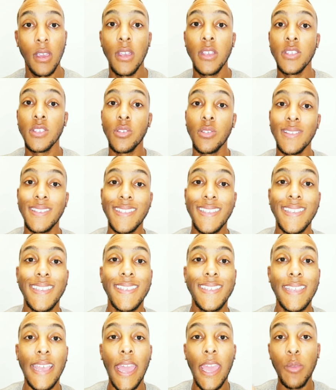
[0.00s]
So it's the
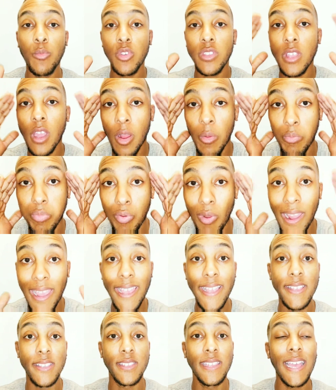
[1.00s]
same with our
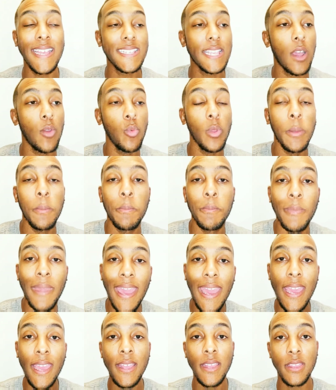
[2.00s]
brains. That's how we
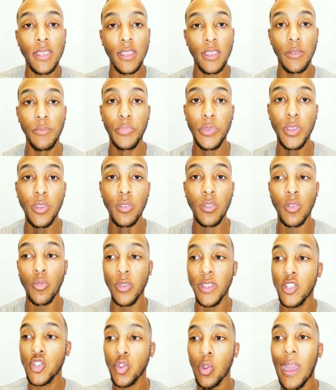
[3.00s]
made the computer.
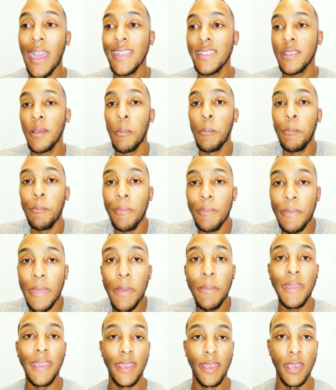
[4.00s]
We tried to
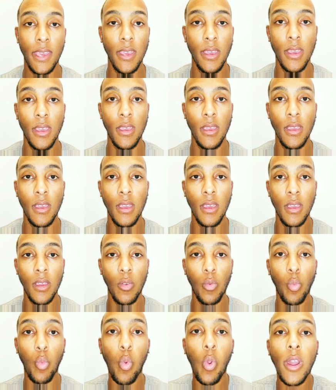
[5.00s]
mimic
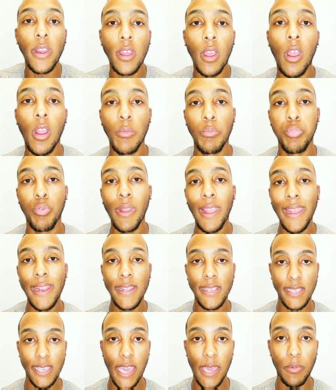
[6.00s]
what our brain
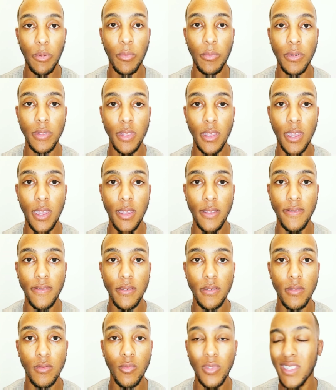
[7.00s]
is capable of,
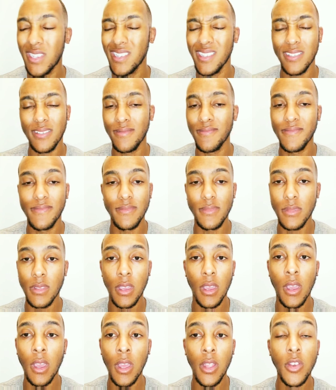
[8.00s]
which is
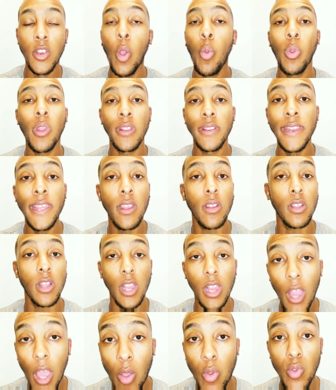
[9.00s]
nowhere near
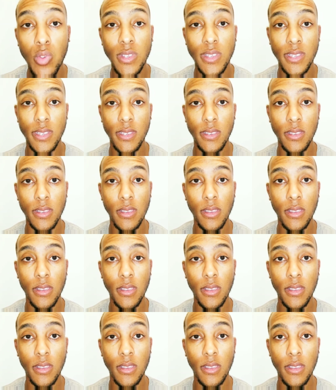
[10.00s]
close.